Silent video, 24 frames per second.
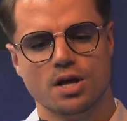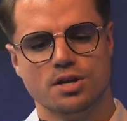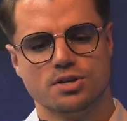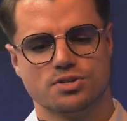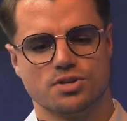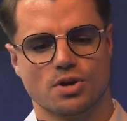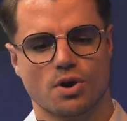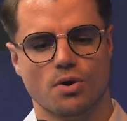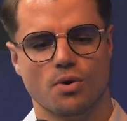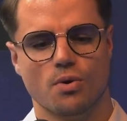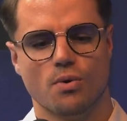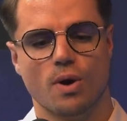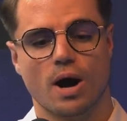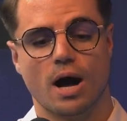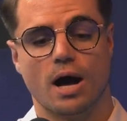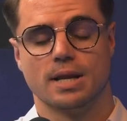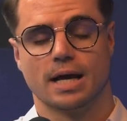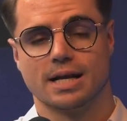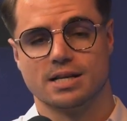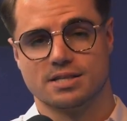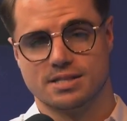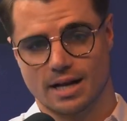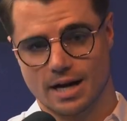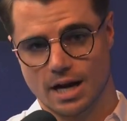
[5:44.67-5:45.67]
So
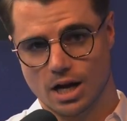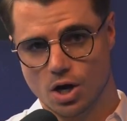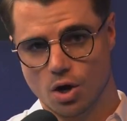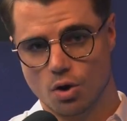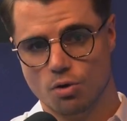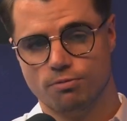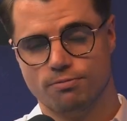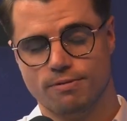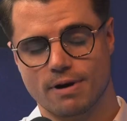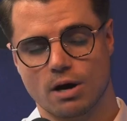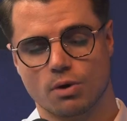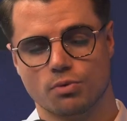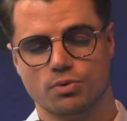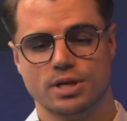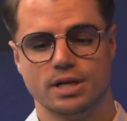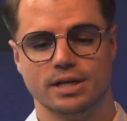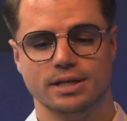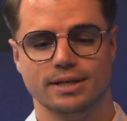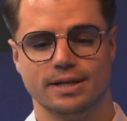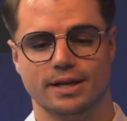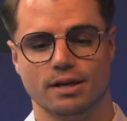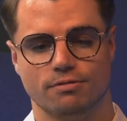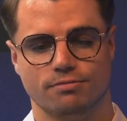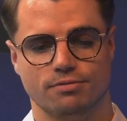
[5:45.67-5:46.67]
like I said, I
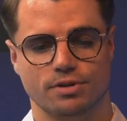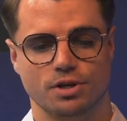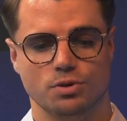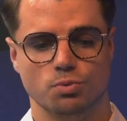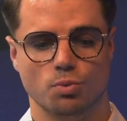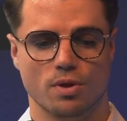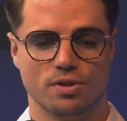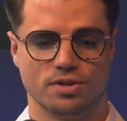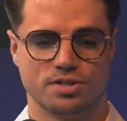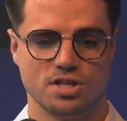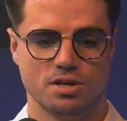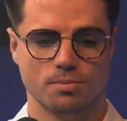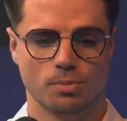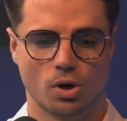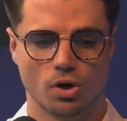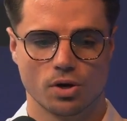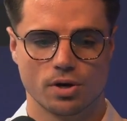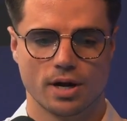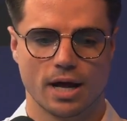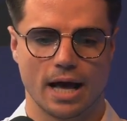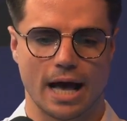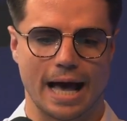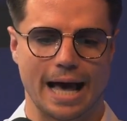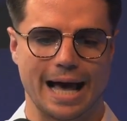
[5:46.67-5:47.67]
co-founded Gifted with
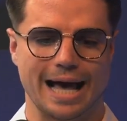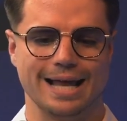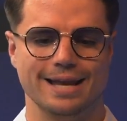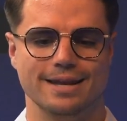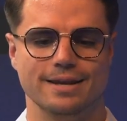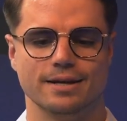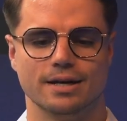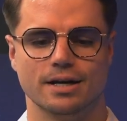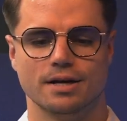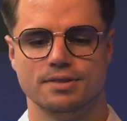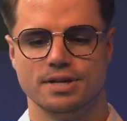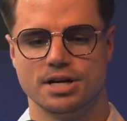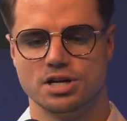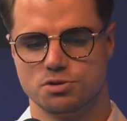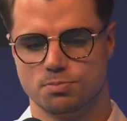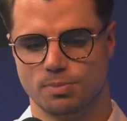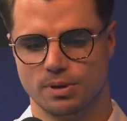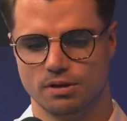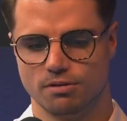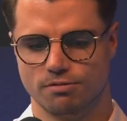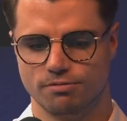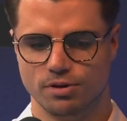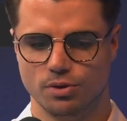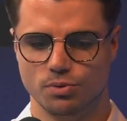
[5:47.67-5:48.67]
Timon, and there's
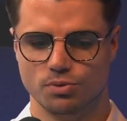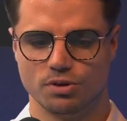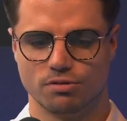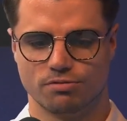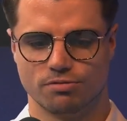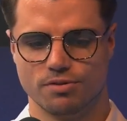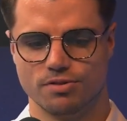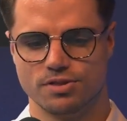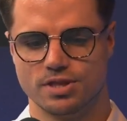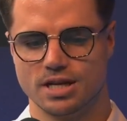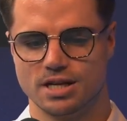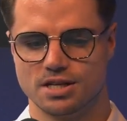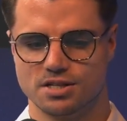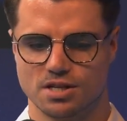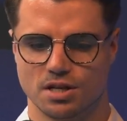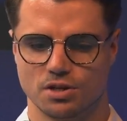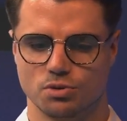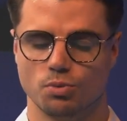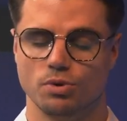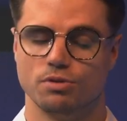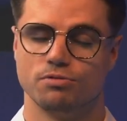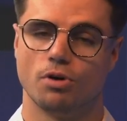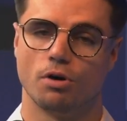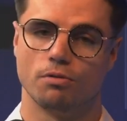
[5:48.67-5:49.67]
been a few different things
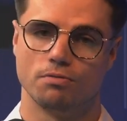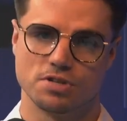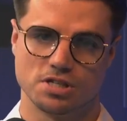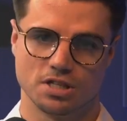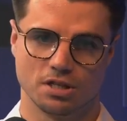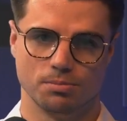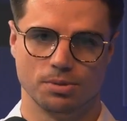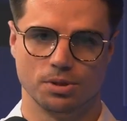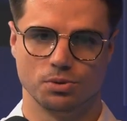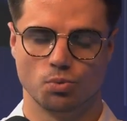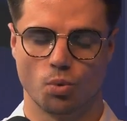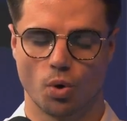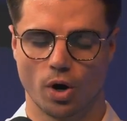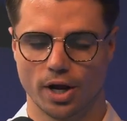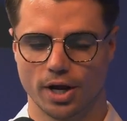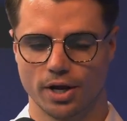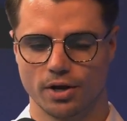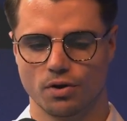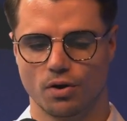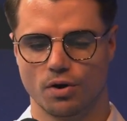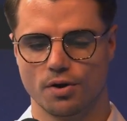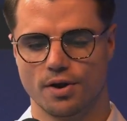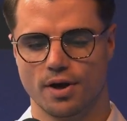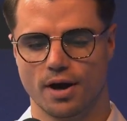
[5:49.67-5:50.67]
that we've obviously been
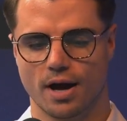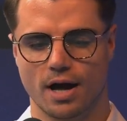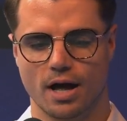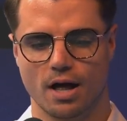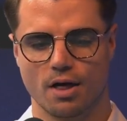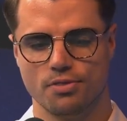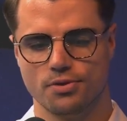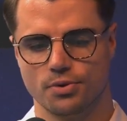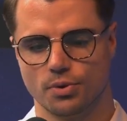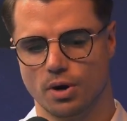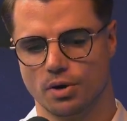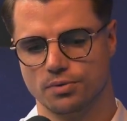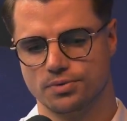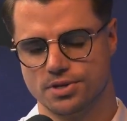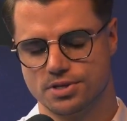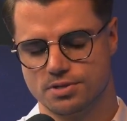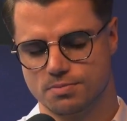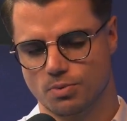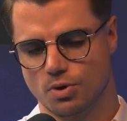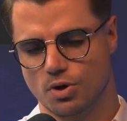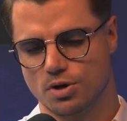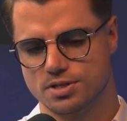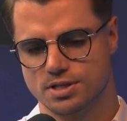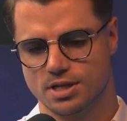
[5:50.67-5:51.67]
working on throughout this
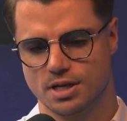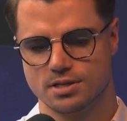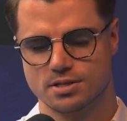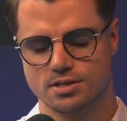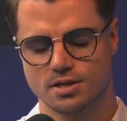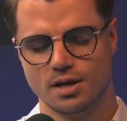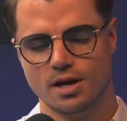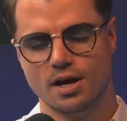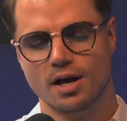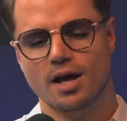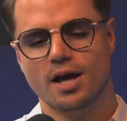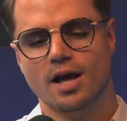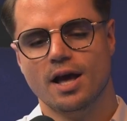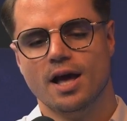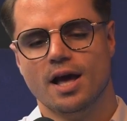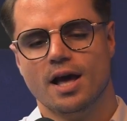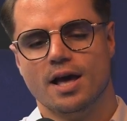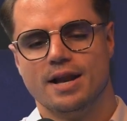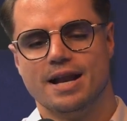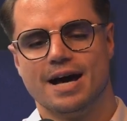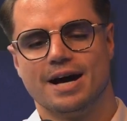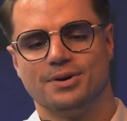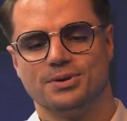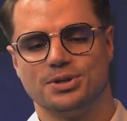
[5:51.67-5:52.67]
process.
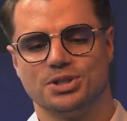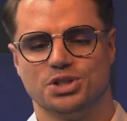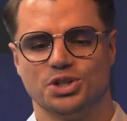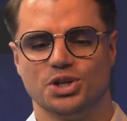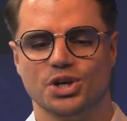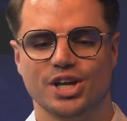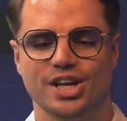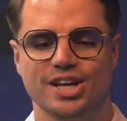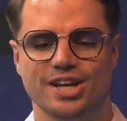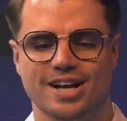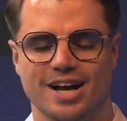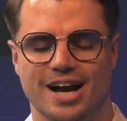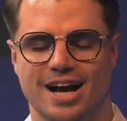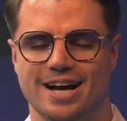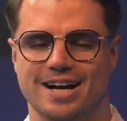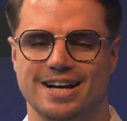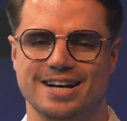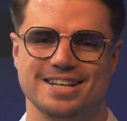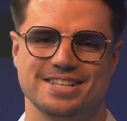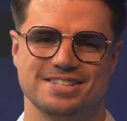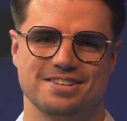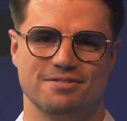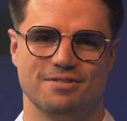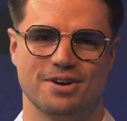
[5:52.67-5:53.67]
Now, Shugi
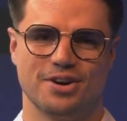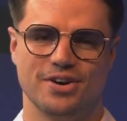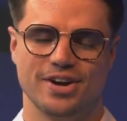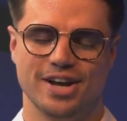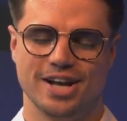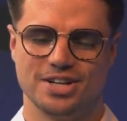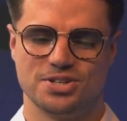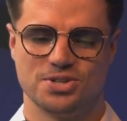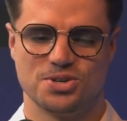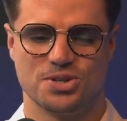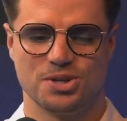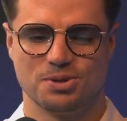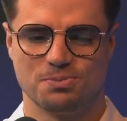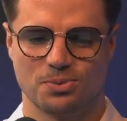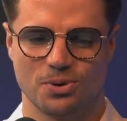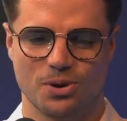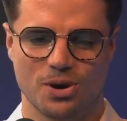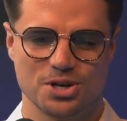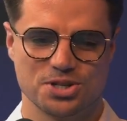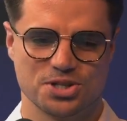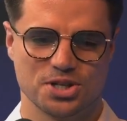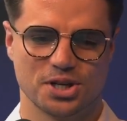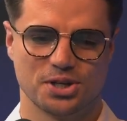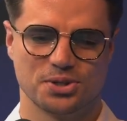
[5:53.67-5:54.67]
is a very interesting
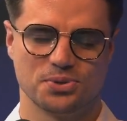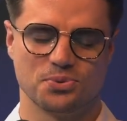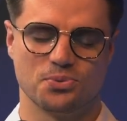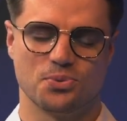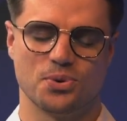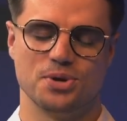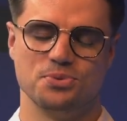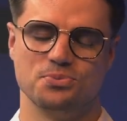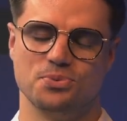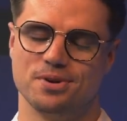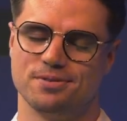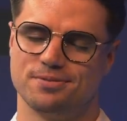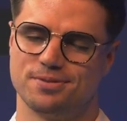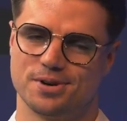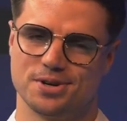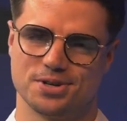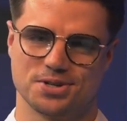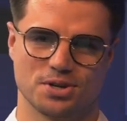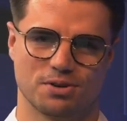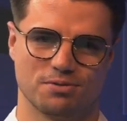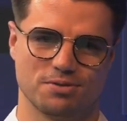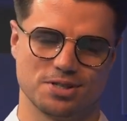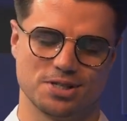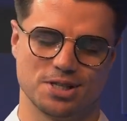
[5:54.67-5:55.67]
project. When we
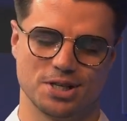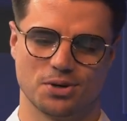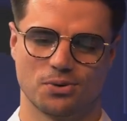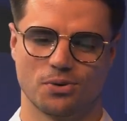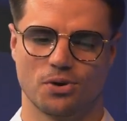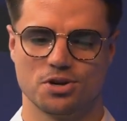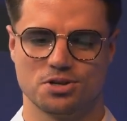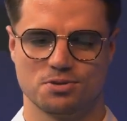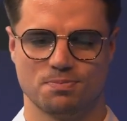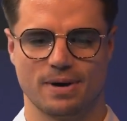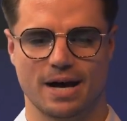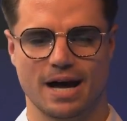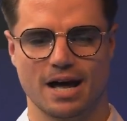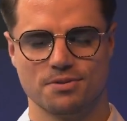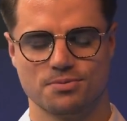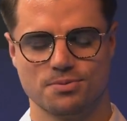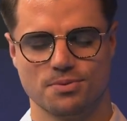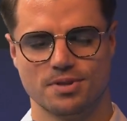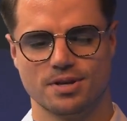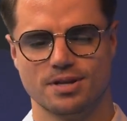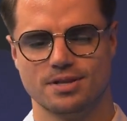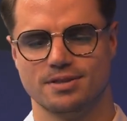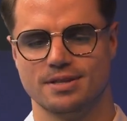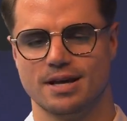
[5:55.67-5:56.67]
first obviously crossed paths
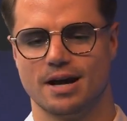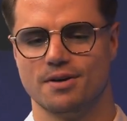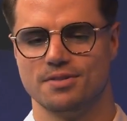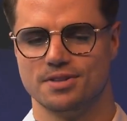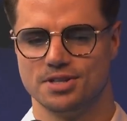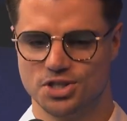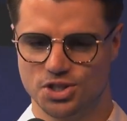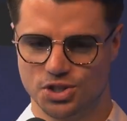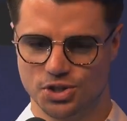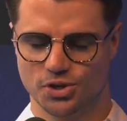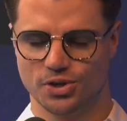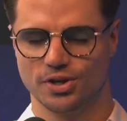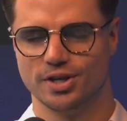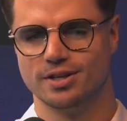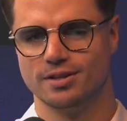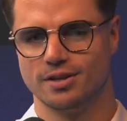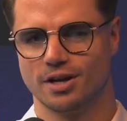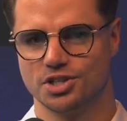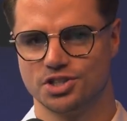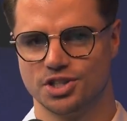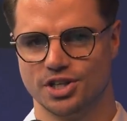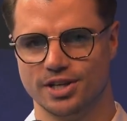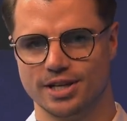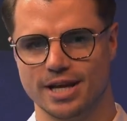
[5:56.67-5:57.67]
with it, now that Shugi
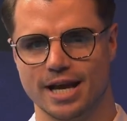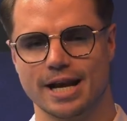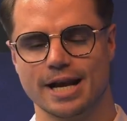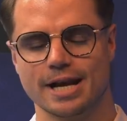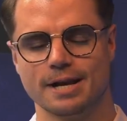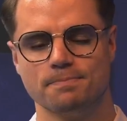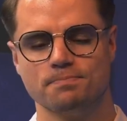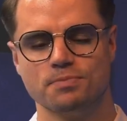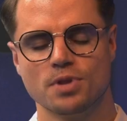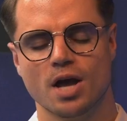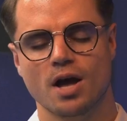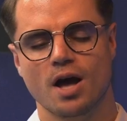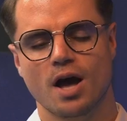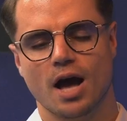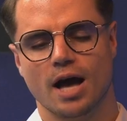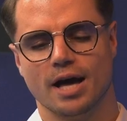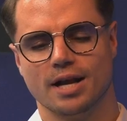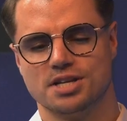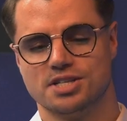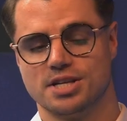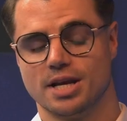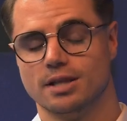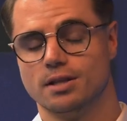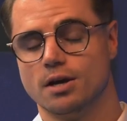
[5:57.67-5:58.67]
Luxury Dating, it
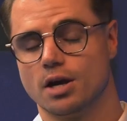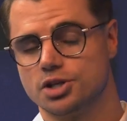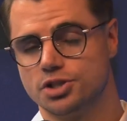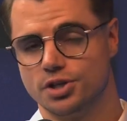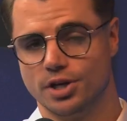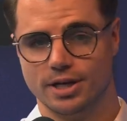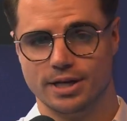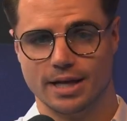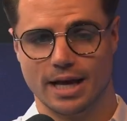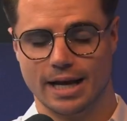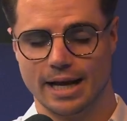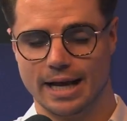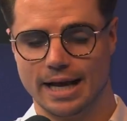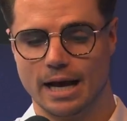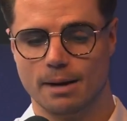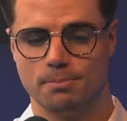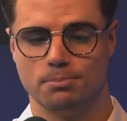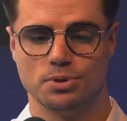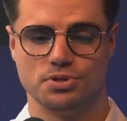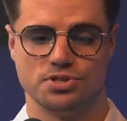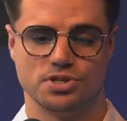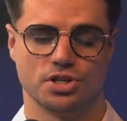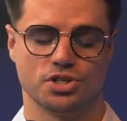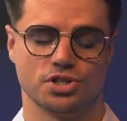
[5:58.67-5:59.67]
is a luxury dating app
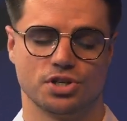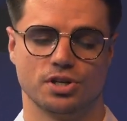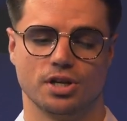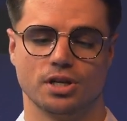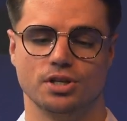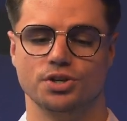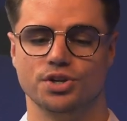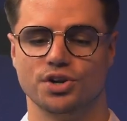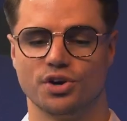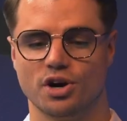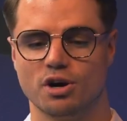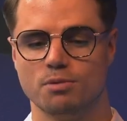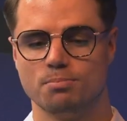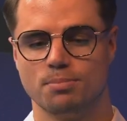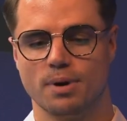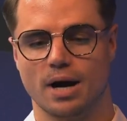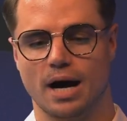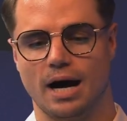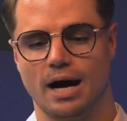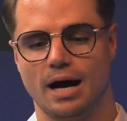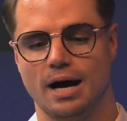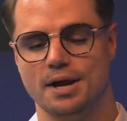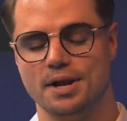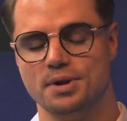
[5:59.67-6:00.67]
positioned in Europe.
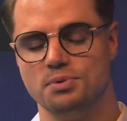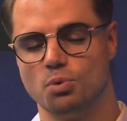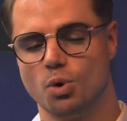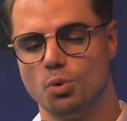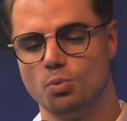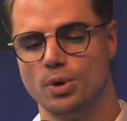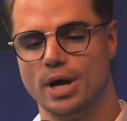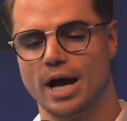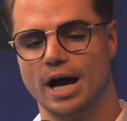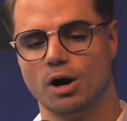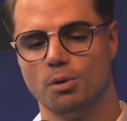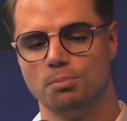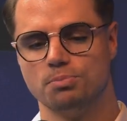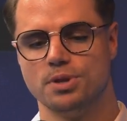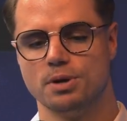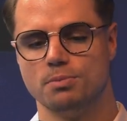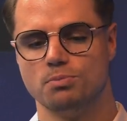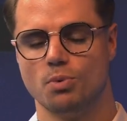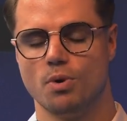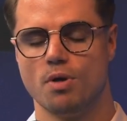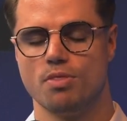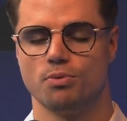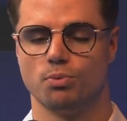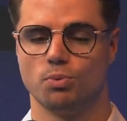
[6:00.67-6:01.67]
And what we helped
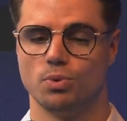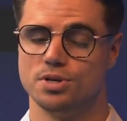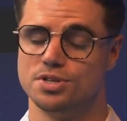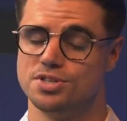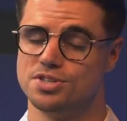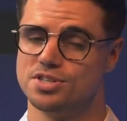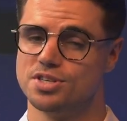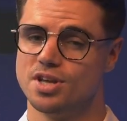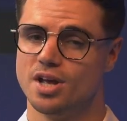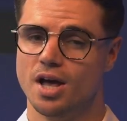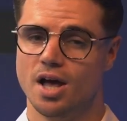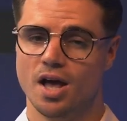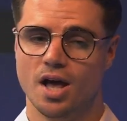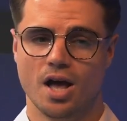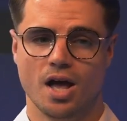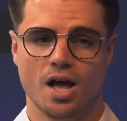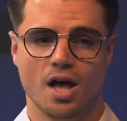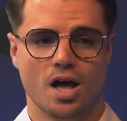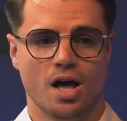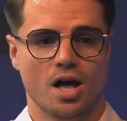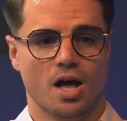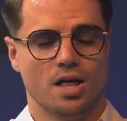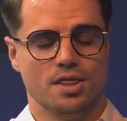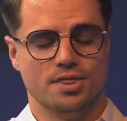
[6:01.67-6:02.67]
them with was
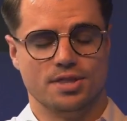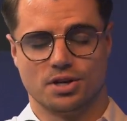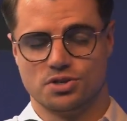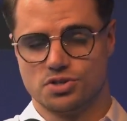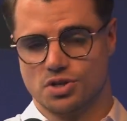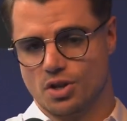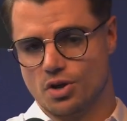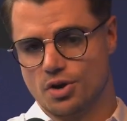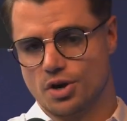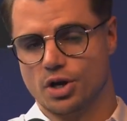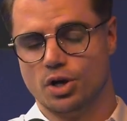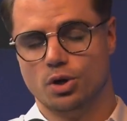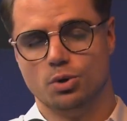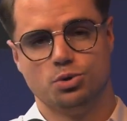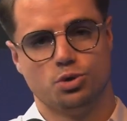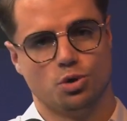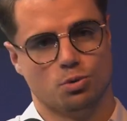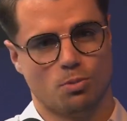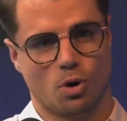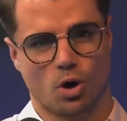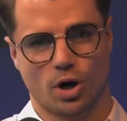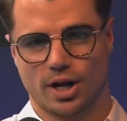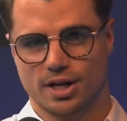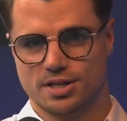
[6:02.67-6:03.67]
there's a lot of
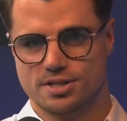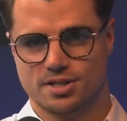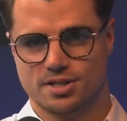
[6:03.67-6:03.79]
go-to-market